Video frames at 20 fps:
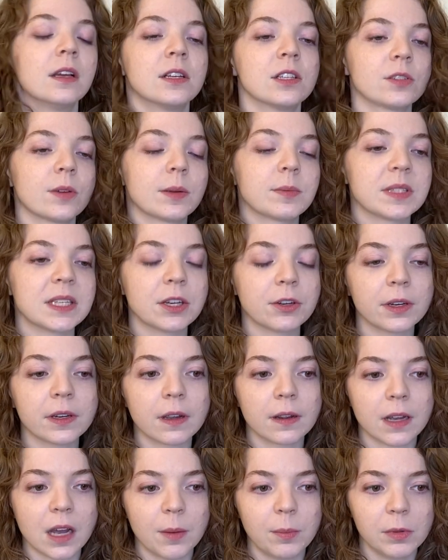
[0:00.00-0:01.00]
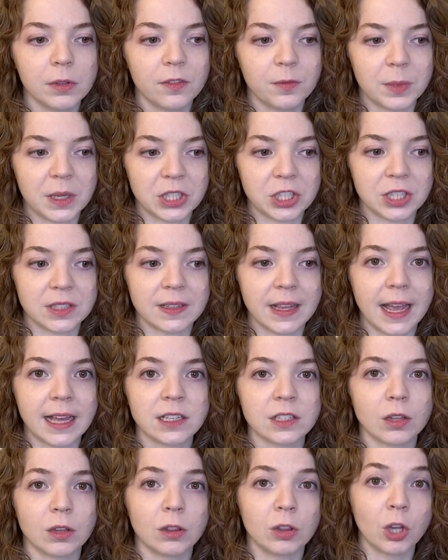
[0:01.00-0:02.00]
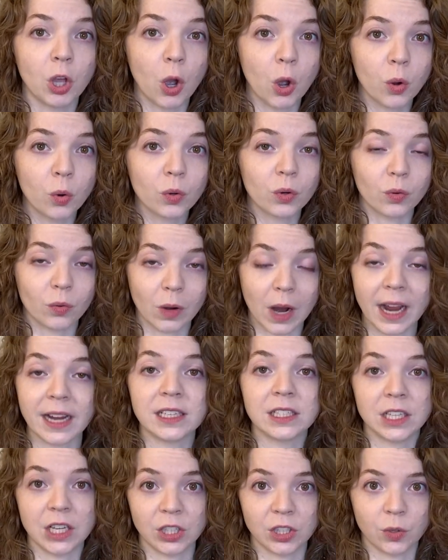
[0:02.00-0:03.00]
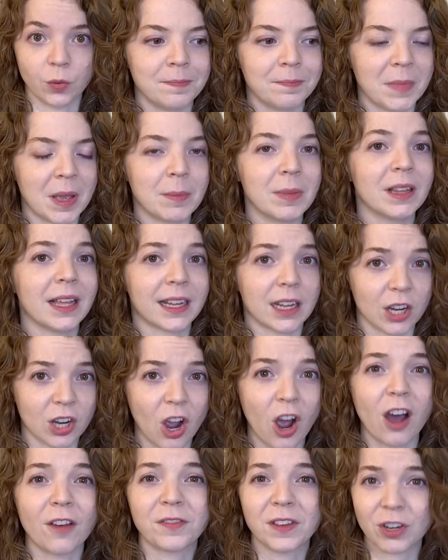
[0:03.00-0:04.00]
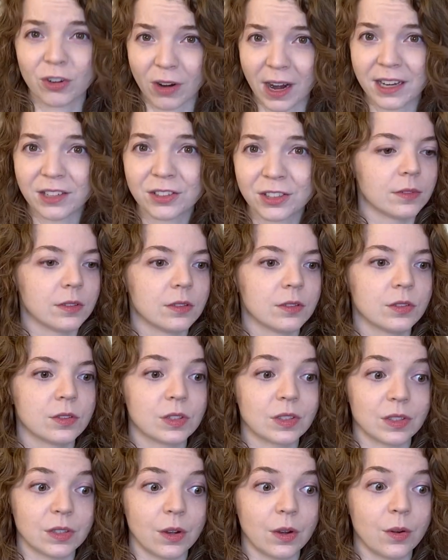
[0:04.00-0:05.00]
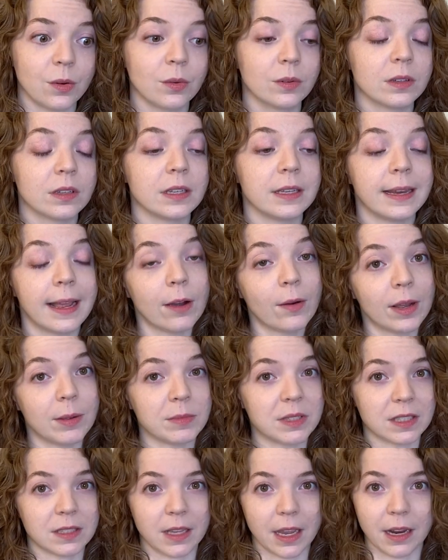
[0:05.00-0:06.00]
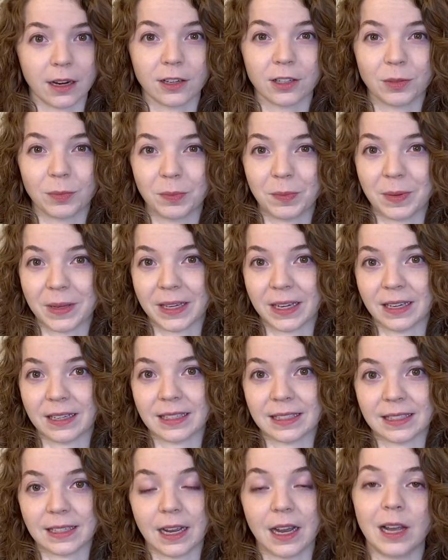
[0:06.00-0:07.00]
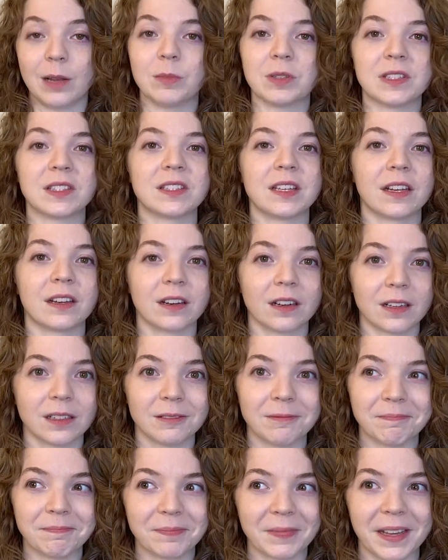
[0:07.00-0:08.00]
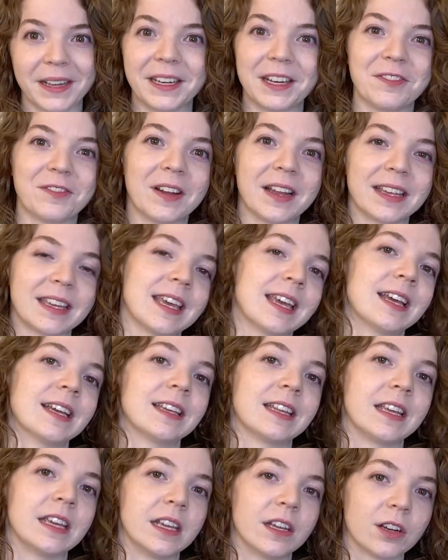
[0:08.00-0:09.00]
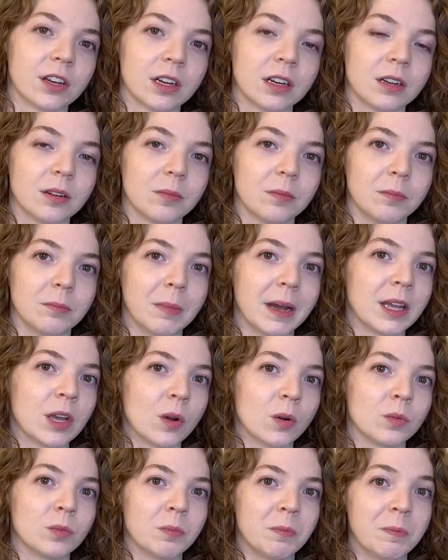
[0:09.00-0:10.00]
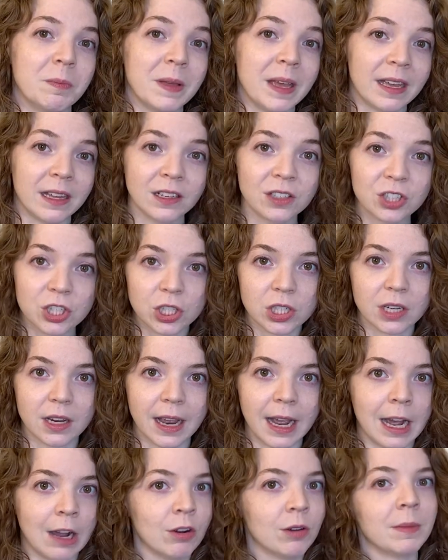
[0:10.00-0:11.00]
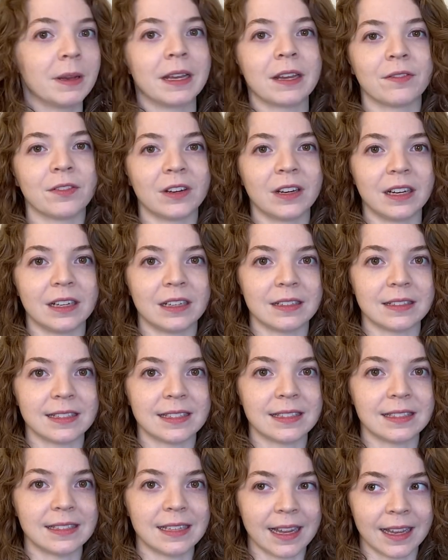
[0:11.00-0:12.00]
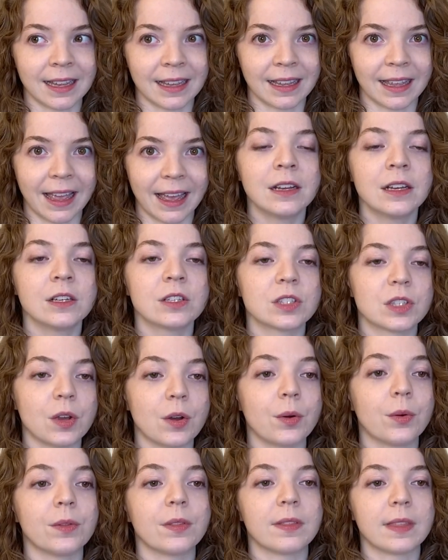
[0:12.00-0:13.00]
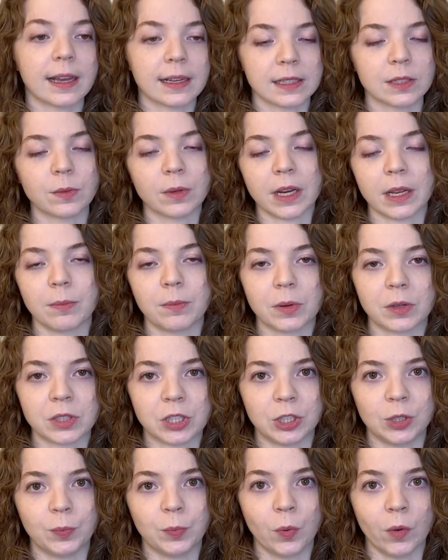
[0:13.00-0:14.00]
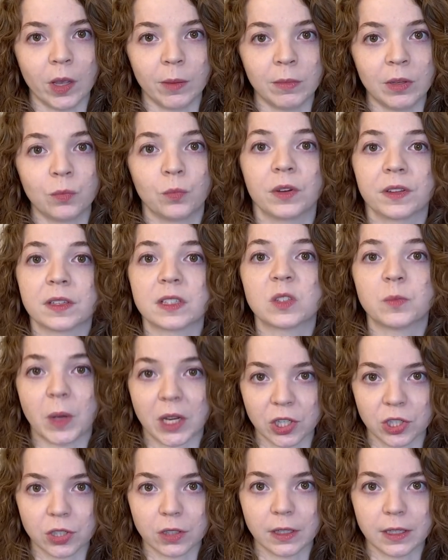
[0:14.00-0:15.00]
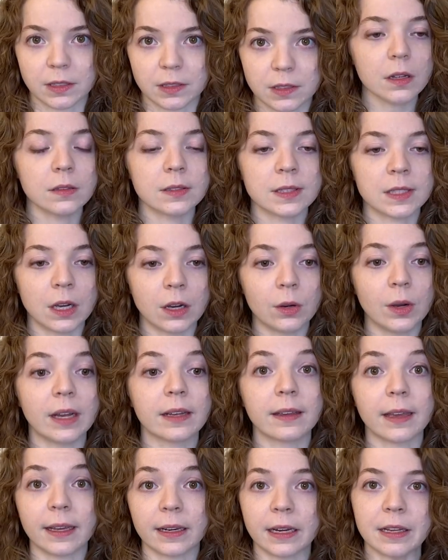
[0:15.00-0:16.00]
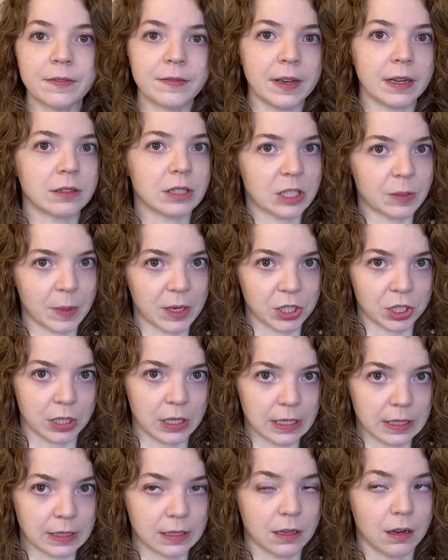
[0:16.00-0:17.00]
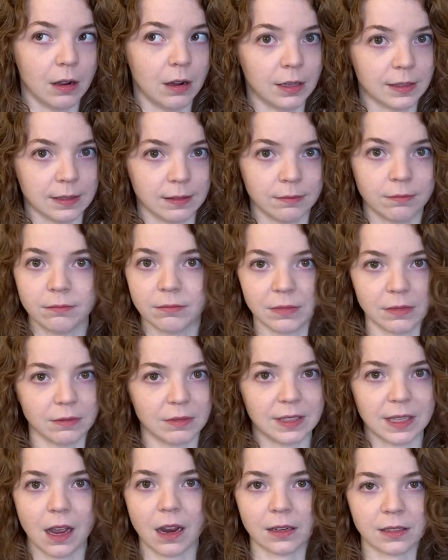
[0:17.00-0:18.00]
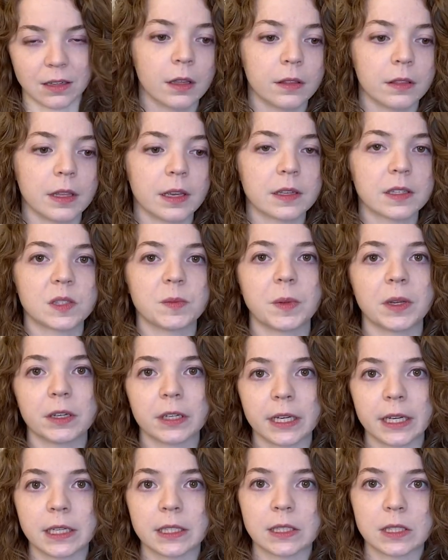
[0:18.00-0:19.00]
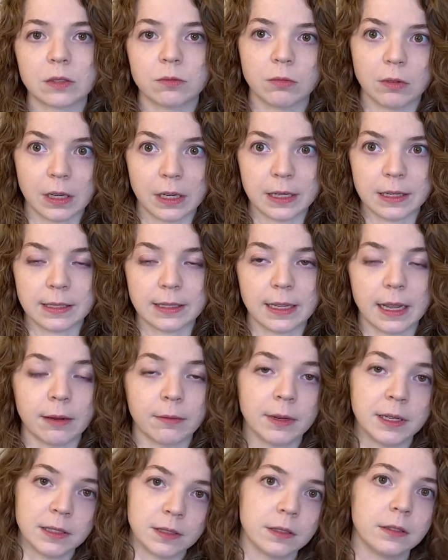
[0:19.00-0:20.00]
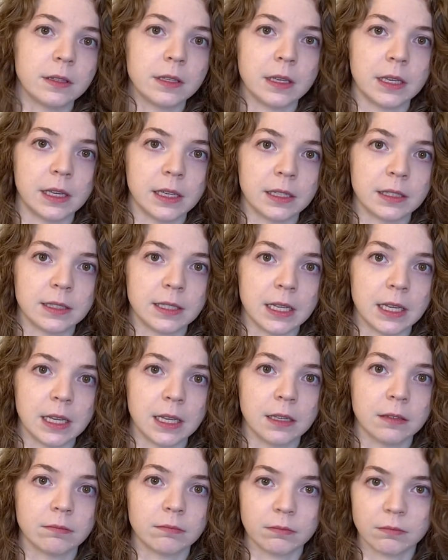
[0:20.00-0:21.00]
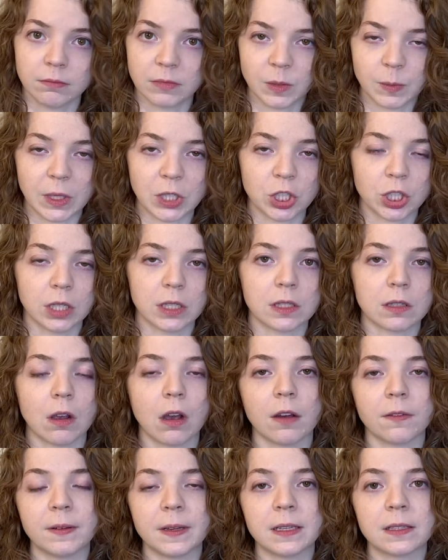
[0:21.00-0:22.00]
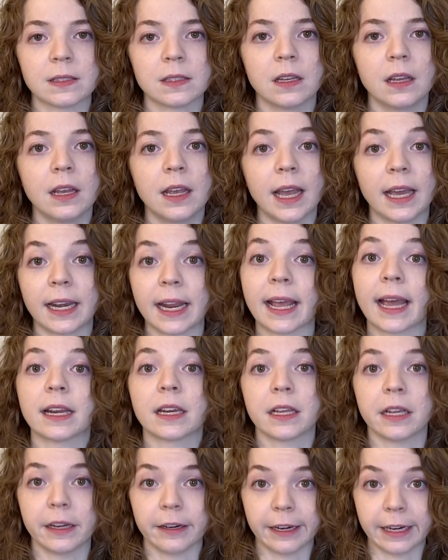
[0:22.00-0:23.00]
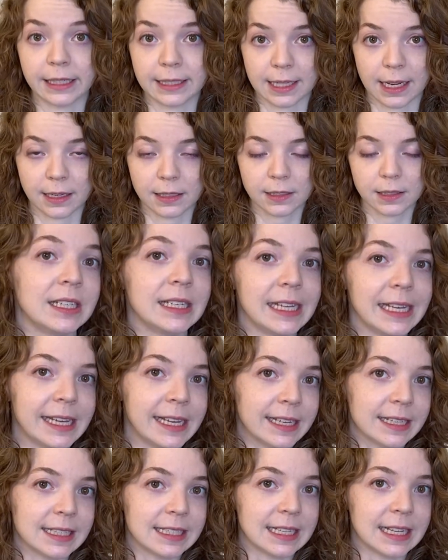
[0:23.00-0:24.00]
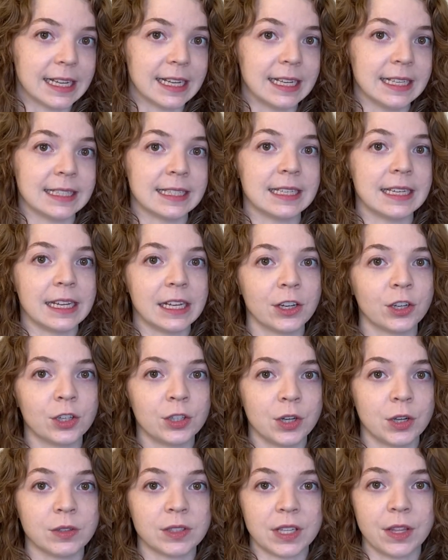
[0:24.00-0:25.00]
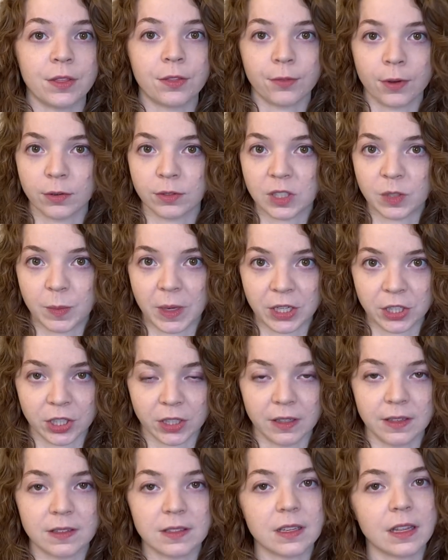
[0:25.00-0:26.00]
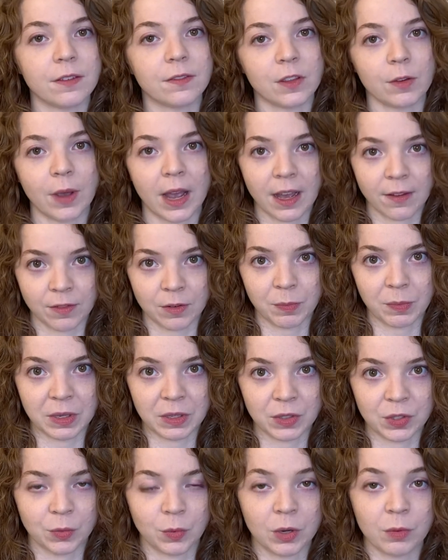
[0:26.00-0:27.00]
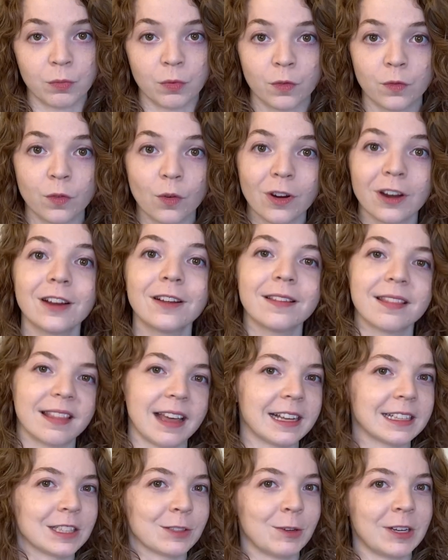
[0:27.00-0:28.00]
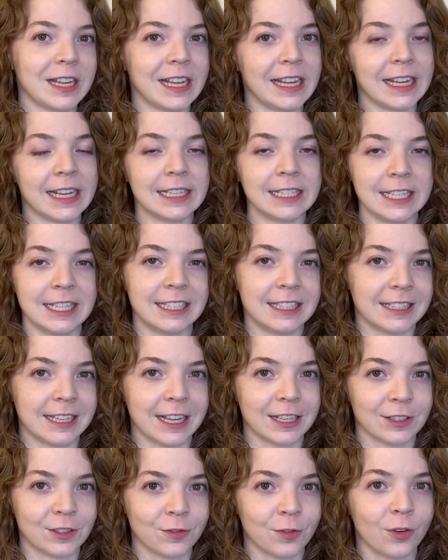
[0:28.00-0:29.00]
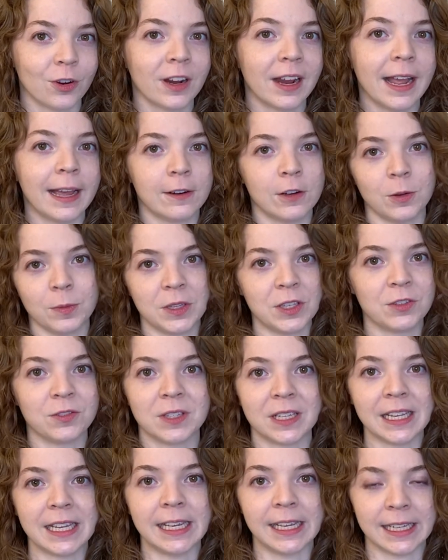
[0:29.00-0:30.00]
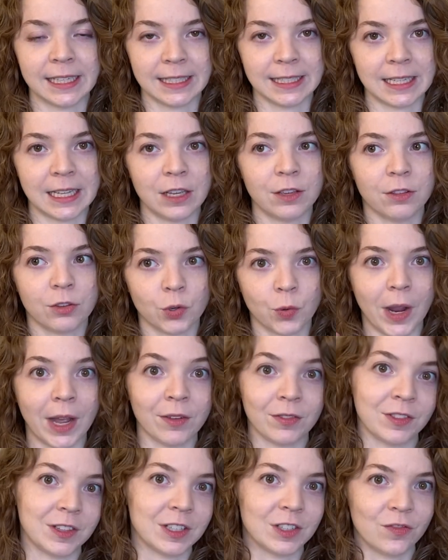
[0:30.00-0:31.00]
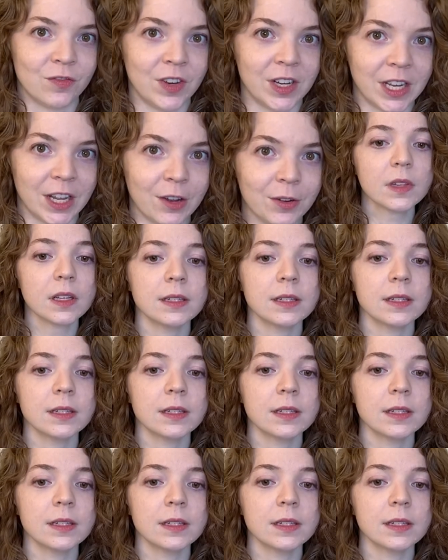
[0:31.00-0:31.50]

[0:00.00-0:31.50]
So I was hearing a couple of pitches and a low grinding noise, maybe like a coffee grinder. So now I'm scared because I'm a singer, and if I can't hear my own pitch, how am I ever gonna sing again? So that's when I booked an appointment with a specialist. So again, I found a specialist on ZocDoc. The experience was I went to the ENT specialist office and I had a hearing test. ENT is an ear, nose, and throat specialist. If you haven't been to one before, that's what ENT stands for, and I'll be using ENT throughout this video.